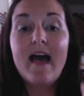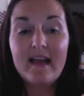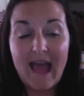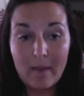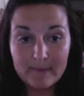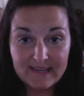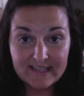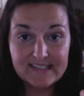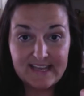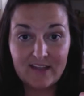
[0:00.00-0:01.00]
Happy
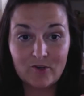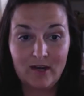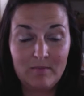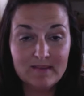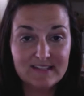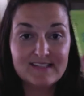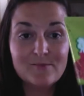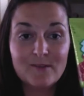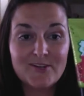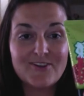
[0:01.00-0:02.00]
Dance hand cream. This is the
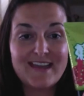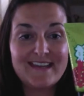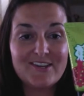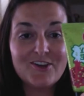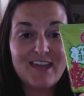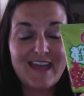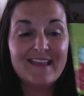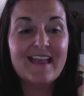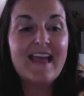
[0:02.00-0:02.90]
one you're getting in your kit.